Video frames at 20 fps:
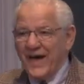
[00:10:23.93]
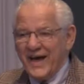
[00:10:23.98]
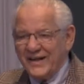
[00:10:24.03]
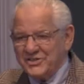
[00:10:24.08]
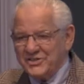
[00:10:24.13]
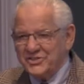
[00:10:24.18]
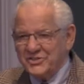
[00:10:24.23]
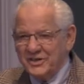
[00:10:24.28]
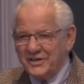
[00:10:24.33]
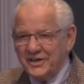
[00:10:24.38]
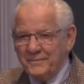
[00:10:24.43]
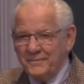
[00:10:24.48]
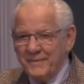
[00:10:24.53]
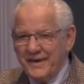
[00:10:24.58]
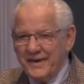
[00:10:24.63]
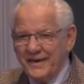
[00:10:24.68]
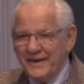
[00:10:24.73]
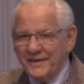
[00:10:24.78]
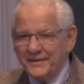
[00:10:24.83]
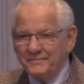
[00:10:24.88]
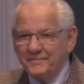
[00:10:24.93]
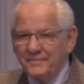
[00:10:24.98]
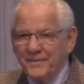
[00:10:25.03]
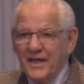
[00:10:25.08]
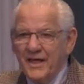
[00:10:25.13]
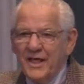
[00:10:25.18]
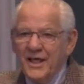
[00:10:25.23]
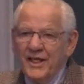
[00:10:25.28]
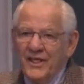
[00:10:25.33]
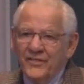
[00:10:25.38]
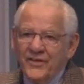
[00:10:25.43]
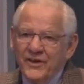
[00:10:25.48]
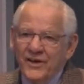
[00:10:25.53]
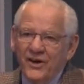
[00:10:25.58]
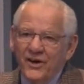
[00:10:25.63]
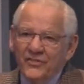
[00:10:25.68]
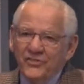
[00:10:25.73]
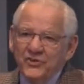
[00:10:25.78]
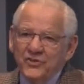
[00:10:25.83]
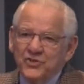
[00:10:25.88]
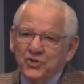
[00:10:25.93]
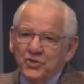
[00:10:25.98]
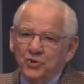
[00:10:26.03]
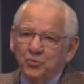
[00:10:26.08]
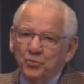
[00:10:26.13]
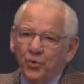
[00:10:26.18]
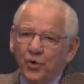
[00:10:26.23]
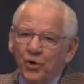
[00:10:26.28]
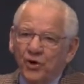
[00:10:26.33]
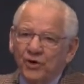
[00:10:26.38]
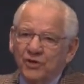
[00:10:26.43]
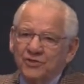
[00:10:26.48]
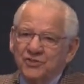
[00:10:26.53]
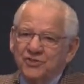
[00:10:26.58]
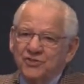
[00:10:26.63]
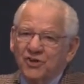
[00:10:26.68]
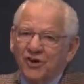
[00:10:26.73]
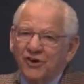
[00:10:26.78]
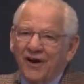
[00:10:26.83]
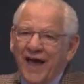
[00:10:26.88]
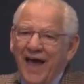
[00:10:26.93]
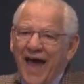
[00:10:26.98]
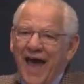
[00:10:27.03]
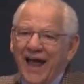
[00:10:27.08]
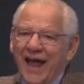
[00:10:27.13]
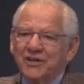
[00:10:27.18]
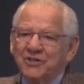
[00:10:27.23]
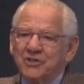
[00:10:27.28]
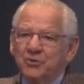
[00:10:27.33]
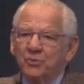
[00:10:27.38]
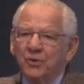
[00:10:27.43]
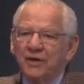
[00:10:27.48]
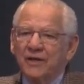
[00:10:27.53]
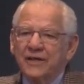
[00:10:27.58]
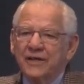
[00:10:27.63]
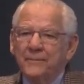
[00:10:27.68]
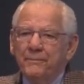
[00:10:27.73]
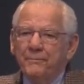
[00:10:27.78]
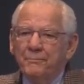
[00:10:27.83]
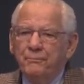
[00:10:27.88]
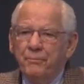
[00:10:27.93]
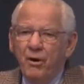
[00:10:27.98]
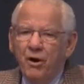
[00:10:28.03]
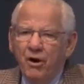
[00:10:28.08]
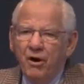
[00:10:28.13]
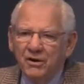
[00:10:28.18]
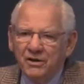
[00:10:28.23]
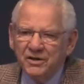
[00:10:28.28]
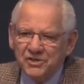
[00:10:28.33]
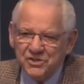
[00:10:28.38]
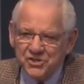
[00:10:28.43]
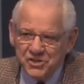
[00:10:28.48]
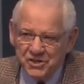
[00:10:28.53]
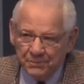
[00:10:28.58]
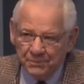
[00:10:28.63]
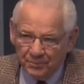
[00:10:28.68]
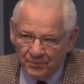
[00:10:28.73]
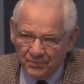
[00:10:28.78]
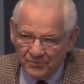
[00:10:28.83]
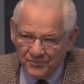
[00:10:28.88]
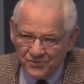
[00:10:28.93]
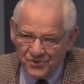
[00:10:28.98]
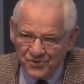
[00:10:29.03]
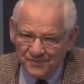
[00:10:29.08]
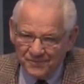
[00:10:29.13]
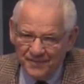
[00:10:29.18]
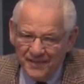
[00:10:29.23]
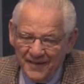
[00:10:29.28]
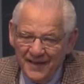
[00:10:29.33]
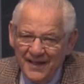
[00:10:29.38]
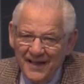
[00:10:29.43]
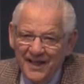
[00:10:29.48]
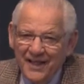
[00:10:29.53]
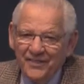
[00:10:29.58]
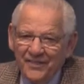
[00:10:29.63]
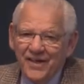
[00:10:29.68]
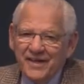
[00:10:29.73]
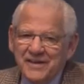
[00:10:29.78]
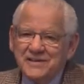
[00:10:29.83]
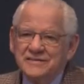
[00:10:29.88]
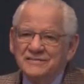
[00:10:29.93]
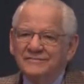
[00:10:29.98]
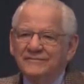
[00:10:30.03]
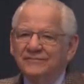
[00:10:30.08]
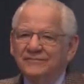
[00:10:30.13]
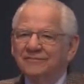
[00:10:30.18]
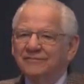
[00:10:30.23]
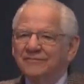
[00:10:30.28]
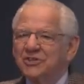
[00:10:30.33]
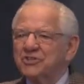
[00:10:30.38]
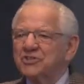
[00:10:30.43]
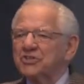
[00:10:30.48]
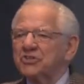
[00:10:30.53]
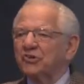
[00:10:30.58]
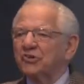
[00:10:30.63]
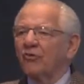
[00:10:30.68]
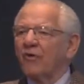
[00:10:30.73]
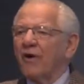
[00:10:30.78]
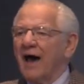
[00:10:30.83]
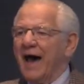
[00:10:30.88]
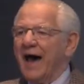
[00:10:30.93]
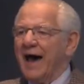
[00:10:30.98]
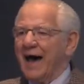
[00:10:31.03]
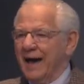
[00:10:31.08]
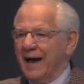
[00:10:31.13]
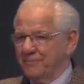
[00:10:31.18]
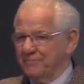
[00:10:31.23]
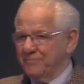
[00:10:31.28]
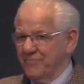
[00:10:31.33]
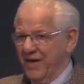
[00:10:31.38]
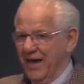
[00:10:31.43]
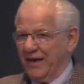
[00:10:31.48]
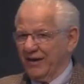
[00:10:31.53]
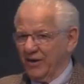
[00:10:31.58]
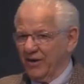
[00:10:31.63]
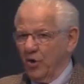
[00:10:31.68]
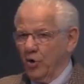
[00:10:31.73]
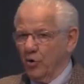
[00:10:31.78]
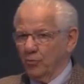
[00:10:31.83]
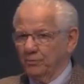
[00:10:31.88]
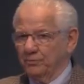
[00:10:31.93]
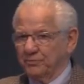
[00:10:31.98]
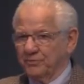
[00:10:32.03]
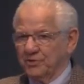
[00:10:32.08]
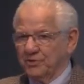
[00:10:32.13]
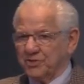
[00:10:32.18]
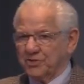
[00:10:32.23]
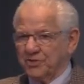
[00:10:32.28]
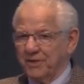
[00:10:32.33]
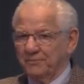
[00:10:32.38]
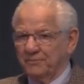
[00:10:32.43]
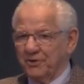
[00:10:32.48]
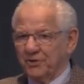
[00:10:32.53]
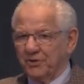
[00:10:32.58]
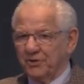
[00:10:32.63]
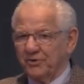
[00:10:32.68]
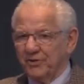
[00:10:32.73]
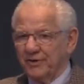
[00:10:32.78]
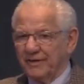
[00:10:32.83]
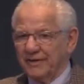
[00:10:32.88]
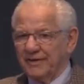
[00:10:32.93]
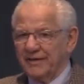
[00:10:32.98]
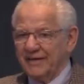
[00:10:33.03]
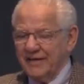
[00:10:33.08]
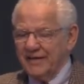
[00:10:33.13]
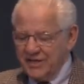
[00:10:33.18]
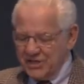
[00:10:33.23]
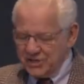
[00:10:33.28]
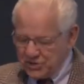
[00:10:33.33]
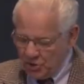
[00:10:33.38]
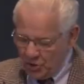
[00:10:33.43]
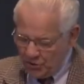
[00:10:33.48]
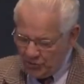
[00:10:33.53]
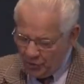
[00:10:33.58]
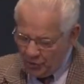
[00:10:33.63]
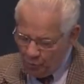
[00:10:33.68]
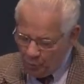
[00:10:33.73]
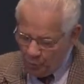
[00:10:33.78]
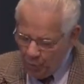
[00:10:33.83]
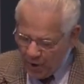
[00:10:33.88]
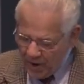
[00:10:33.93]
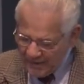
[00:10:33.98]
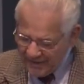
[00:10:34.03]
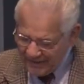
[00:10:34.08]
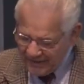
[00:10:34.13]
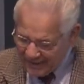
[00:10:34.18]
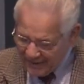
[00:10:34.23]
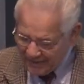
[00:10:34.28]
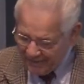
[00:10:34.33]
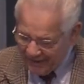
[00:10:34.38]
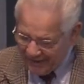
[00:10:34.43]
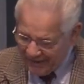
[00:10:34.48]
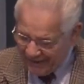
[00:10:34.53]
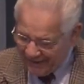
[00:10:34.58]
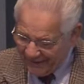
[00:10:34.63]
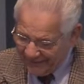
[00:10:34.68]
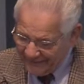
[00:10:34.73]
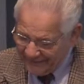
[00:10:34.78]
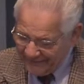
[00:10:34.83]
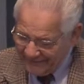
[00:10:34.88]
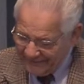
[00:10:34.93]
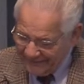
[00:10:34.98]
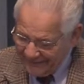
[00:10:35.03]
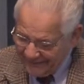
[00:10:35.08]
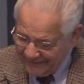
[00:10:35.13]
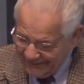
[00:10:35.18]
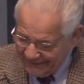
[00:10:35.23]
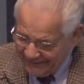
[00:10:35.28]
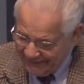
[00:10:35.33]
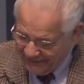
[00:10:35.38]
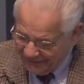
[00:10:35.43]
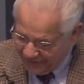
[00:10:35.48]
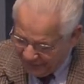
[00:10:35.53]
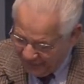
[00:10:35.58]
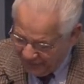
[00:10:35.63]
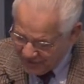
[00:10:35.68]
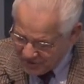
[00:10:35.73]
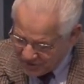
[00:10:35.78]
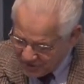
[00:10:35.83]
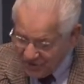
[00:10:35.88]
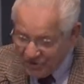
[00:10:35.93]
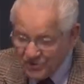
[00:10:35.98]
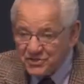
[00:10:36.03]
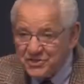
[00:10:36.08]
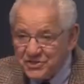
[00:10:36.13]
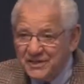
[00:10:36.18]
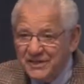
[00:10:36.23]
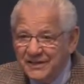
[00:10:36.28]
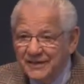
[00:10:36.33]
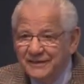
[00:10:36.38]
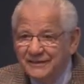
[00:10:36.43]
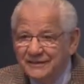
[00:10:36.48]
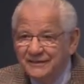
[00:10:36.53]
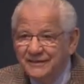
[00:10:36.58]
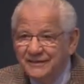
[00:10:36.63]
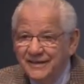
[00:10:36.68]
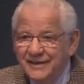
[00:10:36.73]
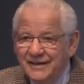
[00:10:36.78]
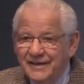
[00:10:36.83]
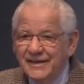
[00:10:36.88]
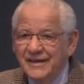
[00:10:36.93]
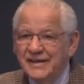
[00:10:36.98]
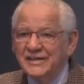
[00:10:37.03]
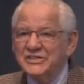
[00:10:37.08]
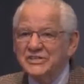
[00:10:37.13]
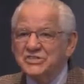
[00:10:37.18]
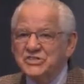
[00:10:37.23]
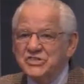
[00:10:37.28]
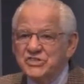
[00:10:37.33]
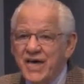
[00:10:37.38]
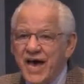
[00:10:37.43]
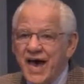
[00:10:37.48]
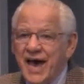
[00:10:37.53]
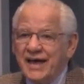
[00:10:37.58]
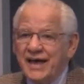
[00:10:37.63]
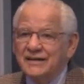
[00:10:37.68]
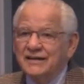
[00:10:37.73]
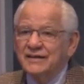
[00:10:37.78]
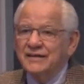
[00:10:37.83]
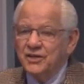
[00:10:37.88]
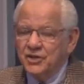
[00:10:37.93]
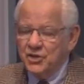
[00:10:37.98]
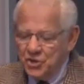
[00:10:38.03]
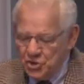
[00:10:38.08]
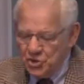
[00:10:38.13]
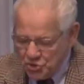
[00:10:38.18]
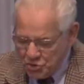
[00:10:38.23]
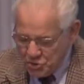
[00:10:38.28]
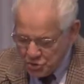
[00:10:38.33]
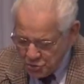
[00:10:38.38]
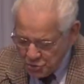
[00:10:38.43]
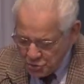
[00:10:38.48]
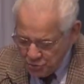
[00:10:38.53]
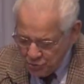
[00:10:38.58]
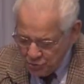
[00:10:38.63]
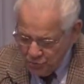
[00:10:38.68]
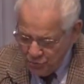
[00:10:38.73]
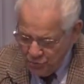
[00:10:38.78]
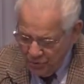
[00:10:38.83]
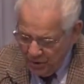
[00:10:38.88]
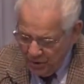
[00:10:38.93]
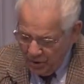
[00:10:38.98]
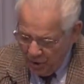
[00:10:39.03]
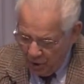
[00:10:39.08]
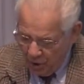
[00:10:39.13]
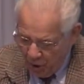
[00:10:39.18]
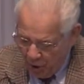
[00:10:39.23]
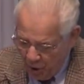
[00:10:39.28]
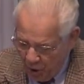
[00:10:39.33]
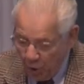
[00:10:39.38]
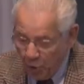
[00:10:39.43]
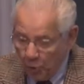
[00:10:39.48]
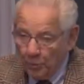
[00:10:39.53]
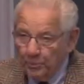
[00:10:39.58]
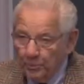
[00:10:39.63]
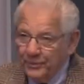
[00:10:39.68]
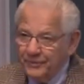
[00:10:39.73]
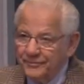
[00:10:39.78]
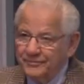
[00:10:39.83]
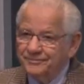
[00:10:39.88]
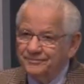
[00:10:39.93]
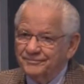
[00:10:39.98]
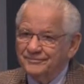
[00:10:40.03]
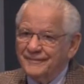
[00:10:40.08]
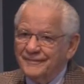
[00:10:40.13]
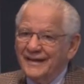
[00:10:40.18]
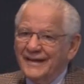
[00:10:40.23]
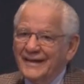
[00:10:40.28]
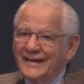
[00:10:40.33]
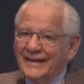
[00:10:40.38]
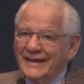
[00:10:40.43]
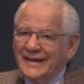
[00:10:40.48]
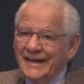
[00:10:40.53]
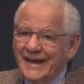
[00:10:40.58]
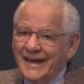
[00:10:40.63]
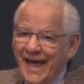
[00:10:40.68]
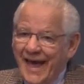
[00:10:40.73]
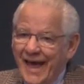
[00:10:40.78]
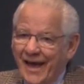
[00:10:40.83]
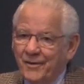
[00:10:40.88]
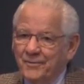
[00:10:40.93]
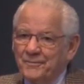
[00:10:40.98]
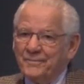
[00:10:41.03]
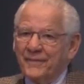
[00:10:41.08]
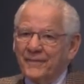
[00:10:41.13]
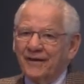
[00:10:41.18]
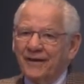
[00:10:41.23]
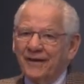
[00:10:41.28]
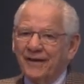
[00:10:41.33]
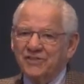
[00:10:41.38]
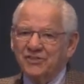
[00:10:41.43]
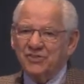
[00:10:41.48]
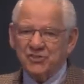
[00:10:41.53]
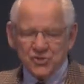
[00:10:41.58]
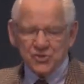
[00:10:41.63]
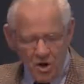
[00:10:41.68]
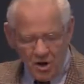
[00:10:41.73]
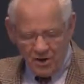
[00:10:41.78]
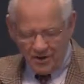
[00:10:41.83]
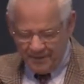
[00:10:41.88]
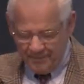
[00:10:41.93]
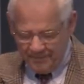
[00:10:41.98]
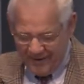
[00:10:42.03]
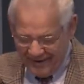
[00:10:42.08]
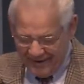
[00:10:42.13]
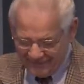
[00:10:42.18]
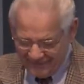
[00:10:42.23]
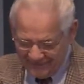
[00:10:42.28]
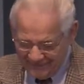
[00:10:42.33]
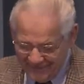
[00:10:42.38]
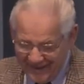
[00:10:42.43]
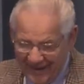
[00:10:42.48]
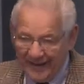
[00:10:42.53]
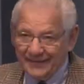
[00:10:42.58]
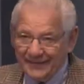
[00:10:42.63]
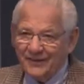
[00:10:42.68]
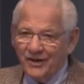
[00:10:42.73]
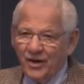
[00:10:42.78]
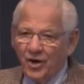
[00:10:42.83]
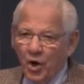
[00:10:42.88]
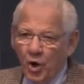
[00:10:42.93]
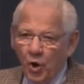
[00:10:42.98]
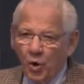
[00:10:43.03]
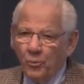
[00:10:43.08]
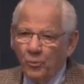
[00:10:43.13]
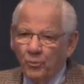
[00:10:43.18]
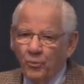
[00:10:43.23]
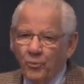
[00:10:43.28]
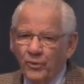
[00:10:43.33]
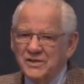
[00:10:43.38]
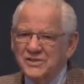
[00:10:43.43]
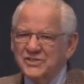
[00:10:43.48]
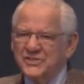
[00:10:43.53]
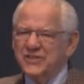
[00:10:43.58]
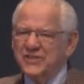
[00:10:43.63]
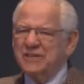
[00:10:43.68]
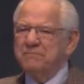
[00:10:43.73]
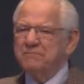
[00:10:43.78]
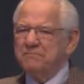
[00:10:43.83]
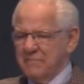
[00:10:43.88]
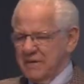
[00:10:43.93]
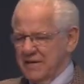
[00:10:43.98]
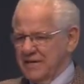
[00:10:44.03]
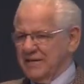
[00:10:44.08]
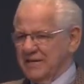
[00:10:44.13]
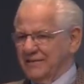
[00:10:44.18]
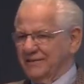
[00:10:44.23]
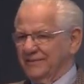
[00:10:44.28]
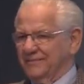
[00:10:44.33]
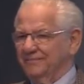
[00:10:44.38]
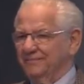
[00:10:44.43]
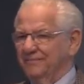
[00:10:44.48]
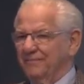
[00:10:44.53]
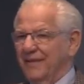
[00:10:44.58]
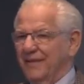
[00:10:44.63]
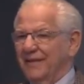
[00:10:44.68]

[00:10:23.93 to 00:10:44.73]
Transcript: That's the command. The other two words are actually participles that describe that hope to some degree. So the one command in verse 13 is that you hope. Now, let's talk about that hope. What does he mean?